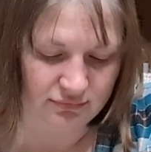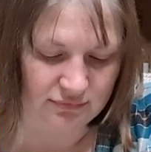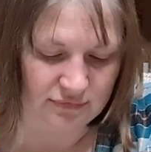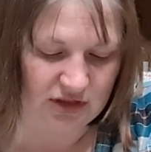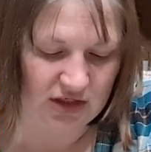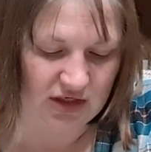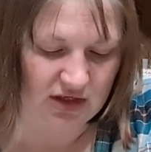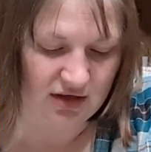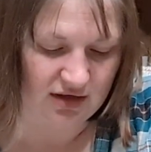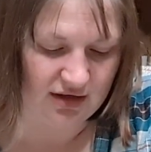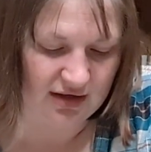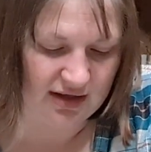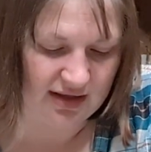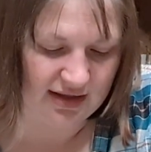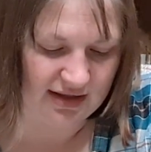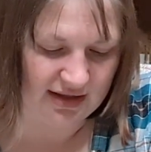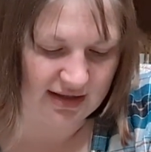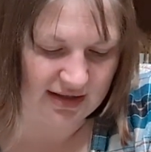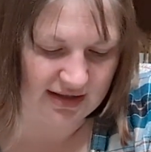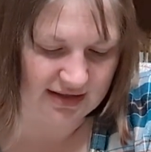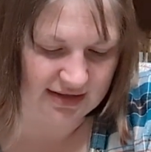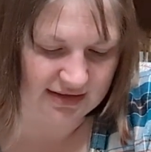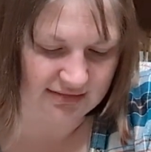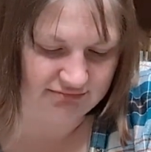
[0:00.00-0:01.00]
All
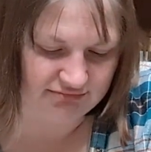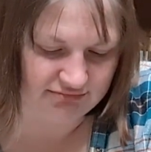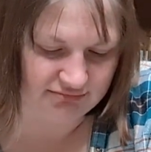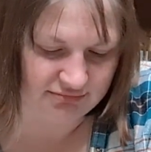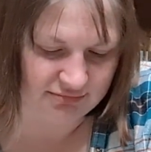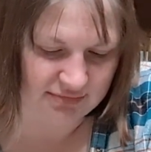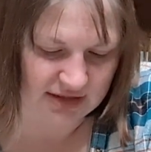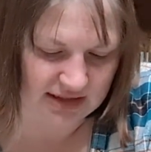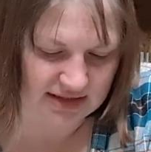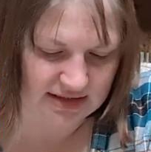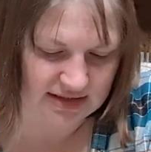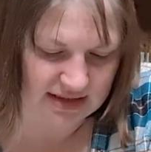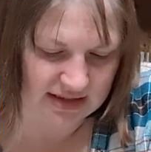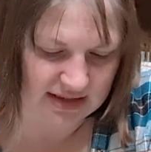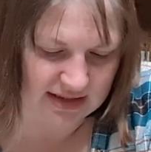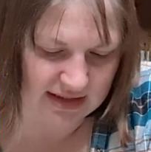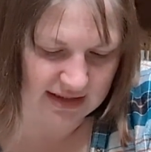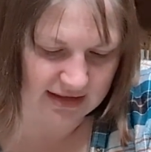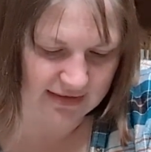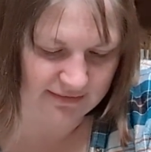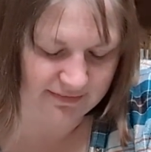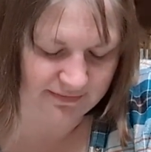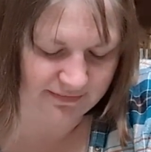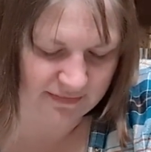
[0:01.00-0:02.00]
right, I dig
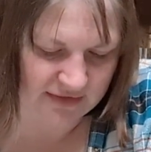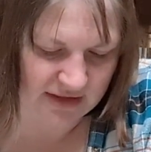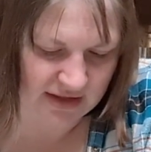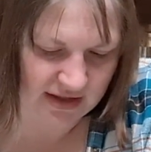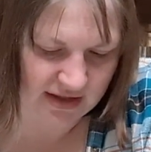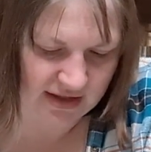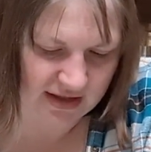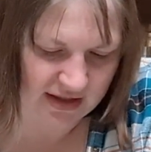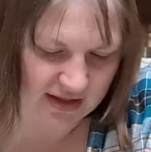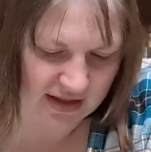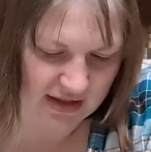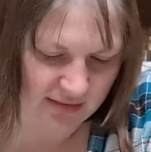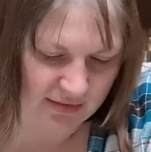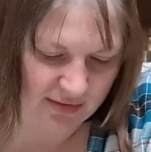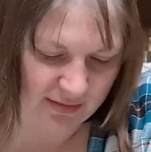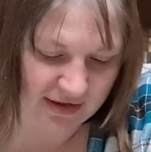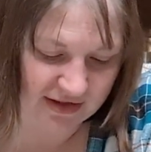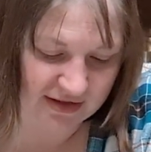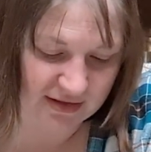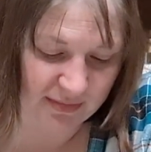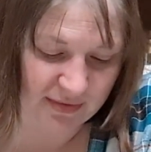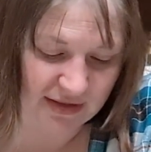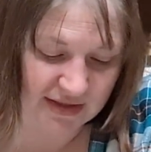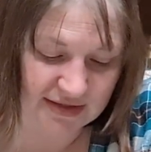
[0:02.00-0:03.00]
it.
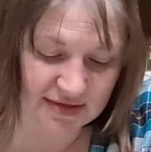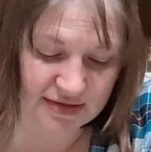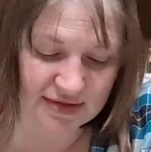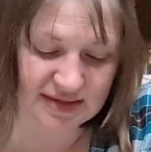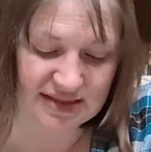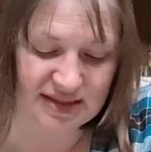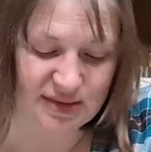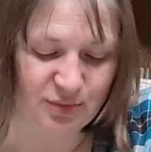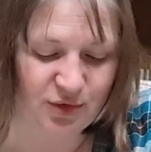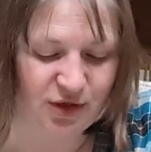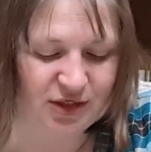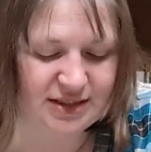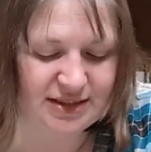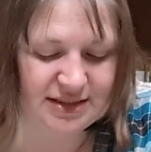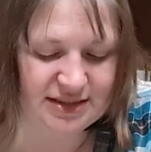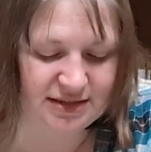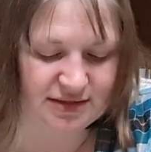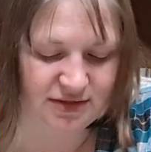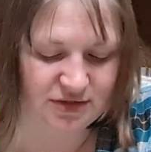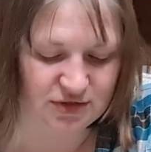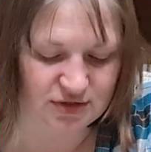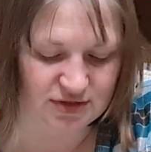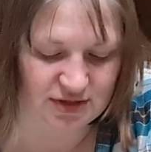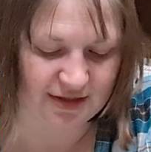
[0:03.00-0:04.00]
About the puzzles, the brain
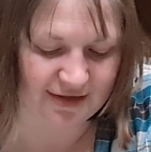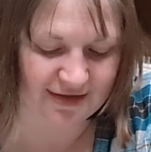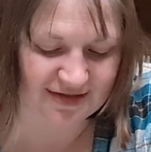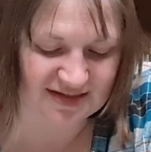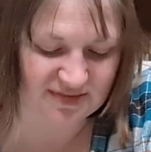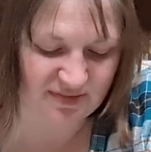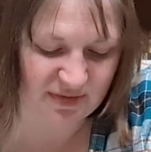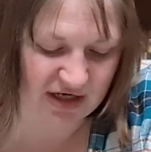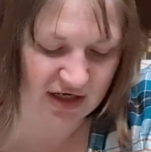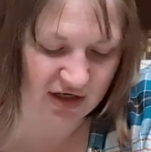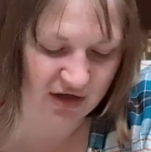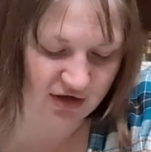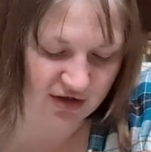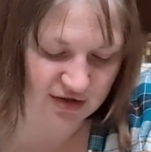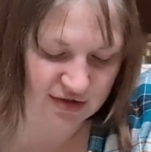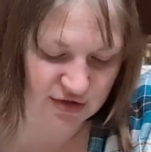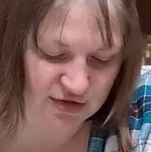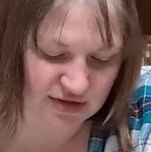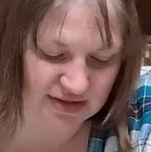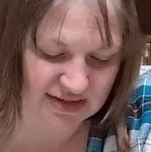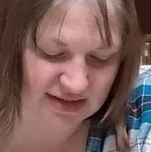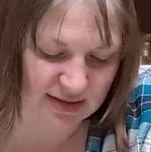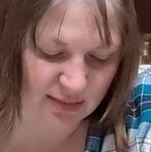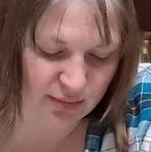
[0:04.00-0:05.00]
teasers on the spike cards
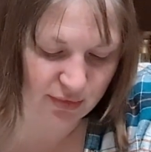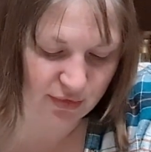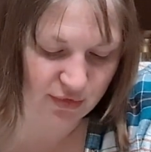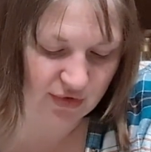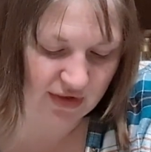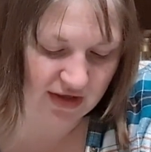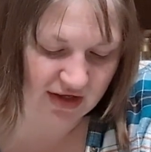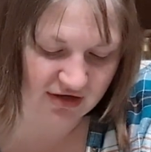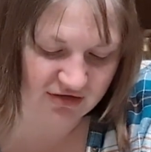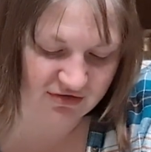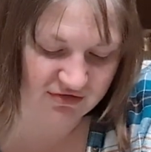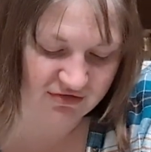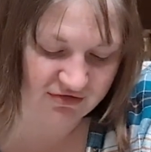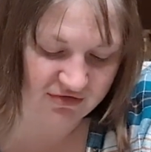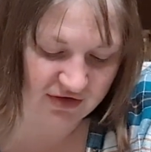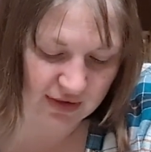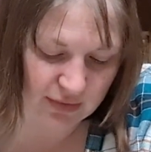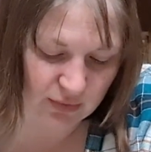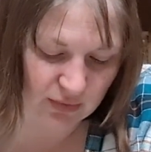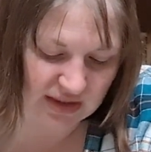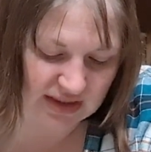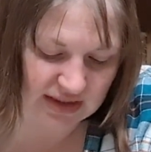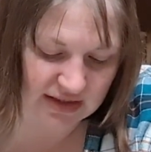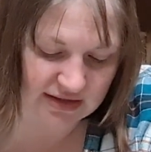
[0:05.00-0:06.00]
are a simple and
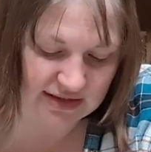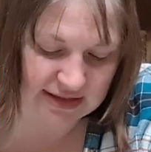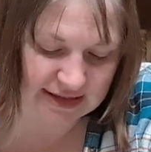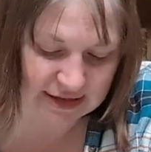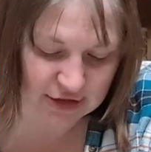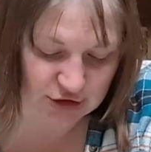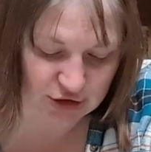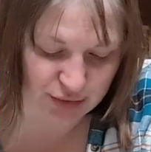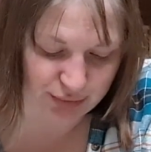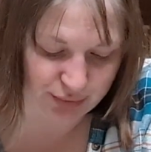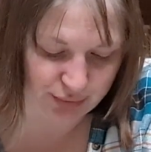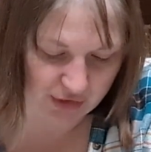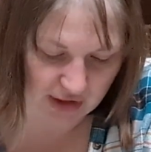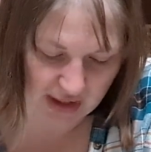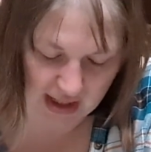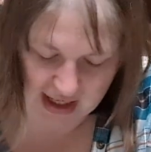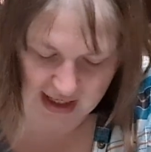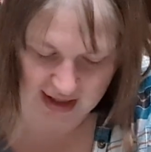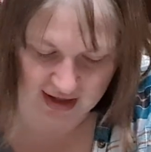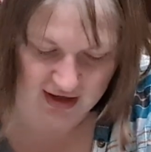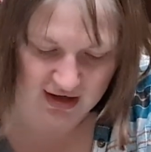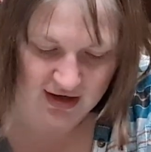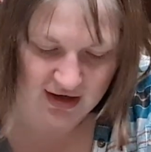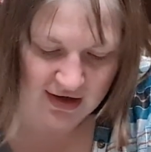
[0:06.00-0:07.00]
fun way to tease your
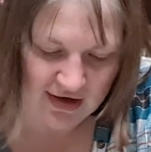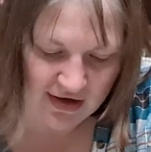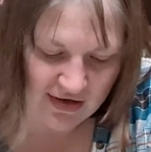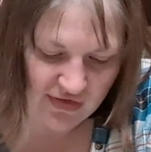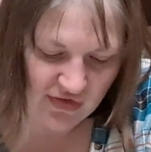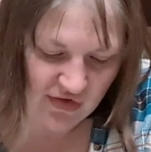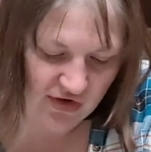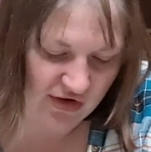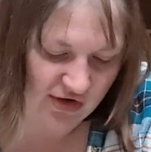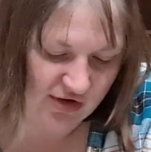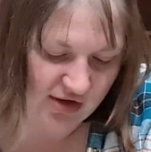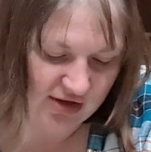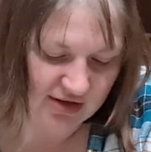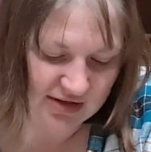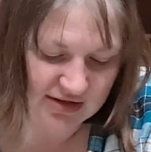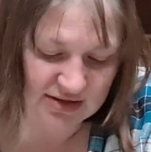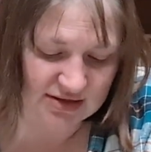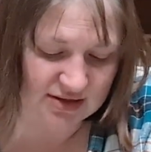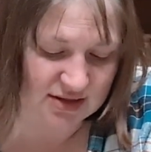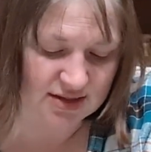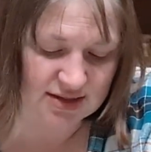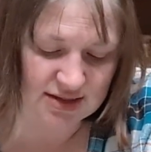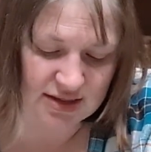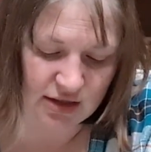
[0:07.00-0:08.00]
brain. They are not
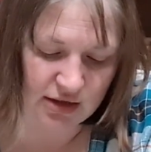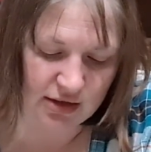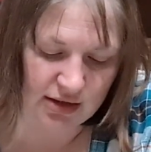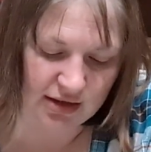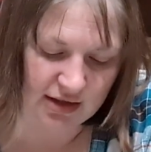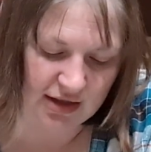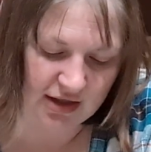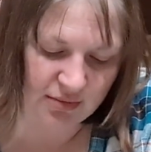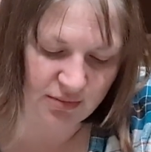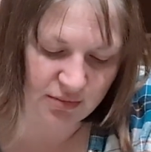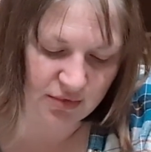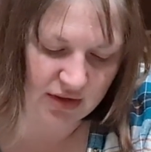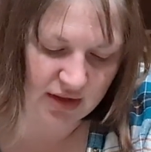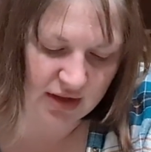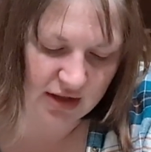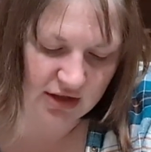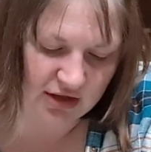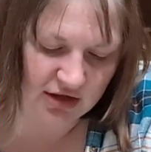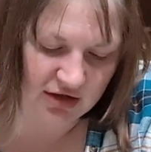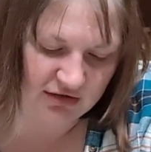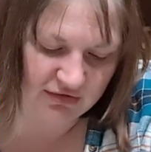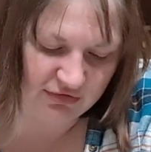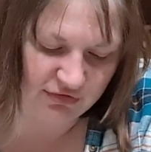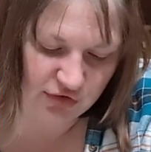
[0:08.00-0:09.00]
necessary to
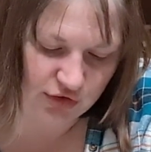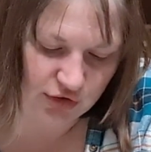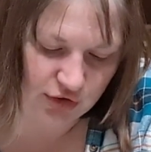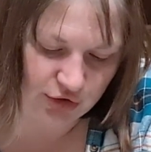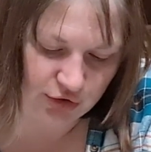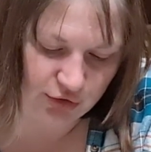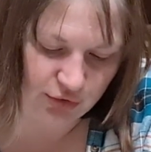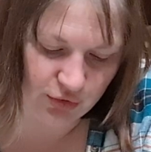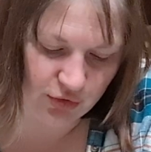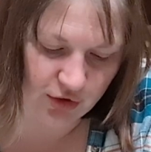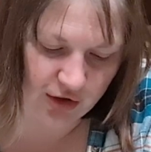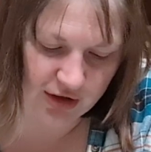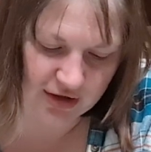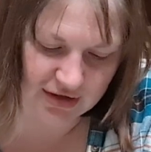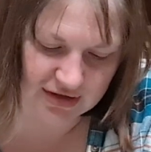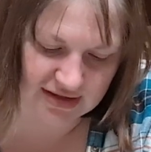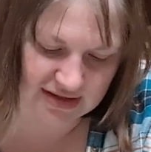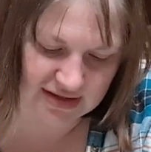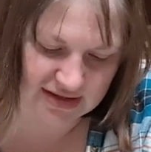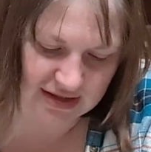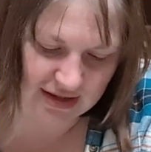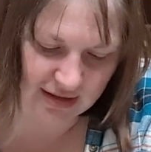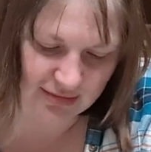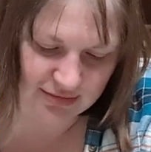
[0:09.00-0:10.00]
gameplay. If you are
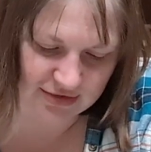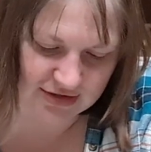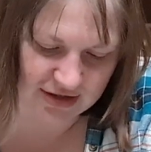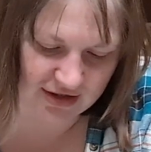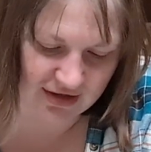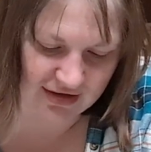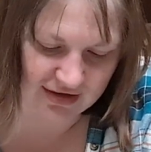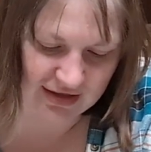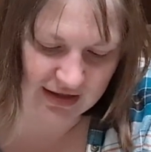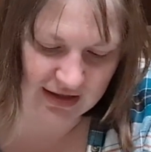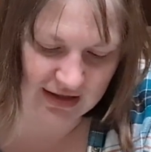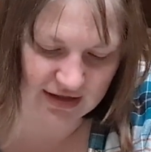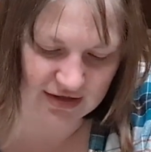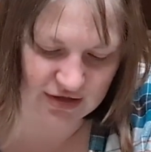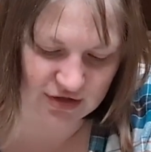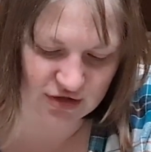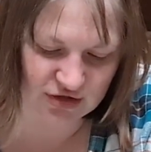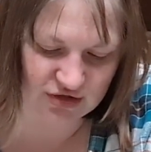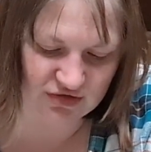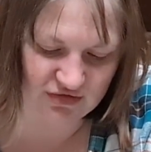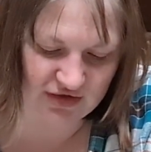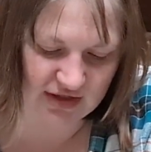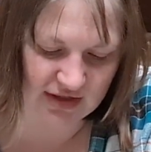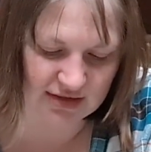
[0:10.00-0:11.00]
stumped on the
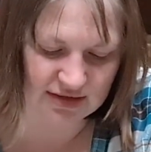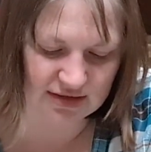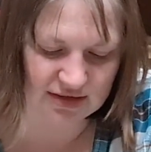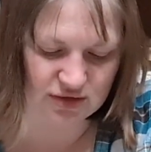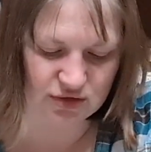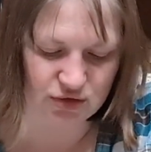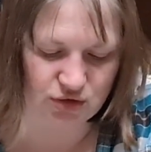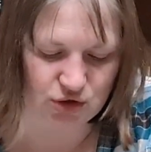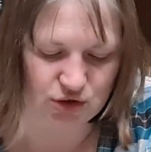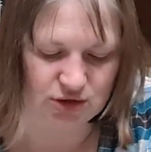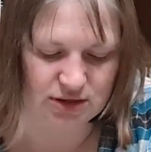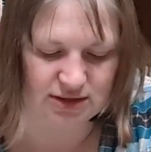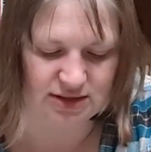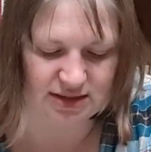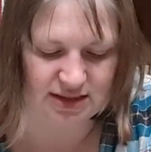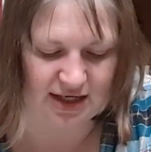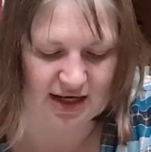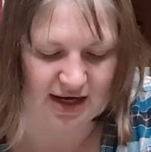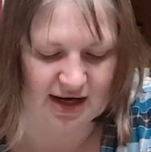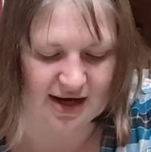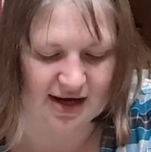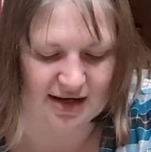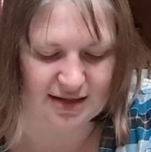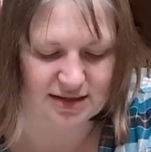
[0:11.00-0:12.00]
answers, find the solutions
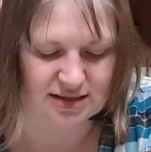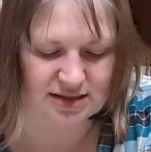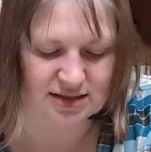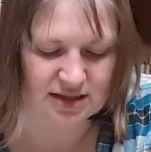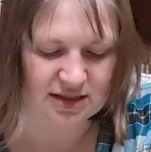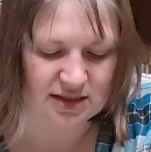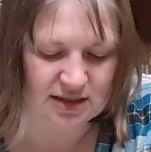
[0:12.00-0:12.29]
at